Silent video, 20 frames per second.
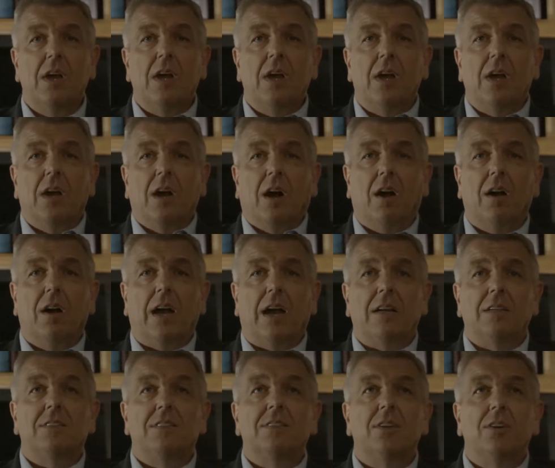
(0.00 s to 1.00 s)
All right,
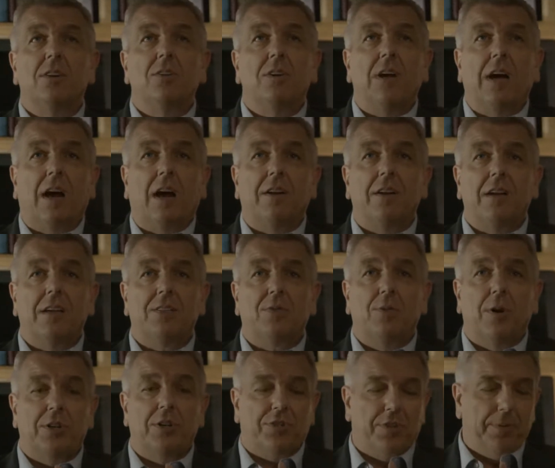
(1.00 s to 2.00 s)
so our next
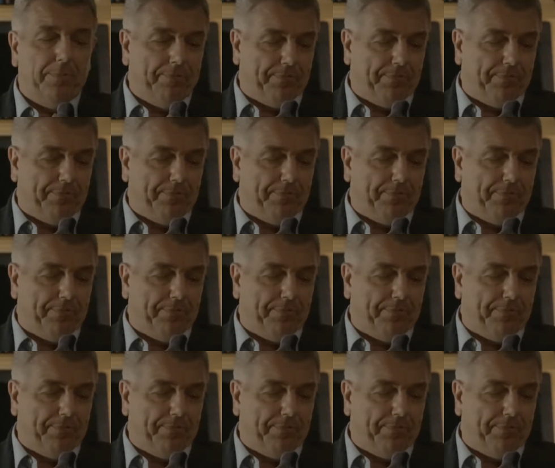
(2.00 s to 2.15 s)
question: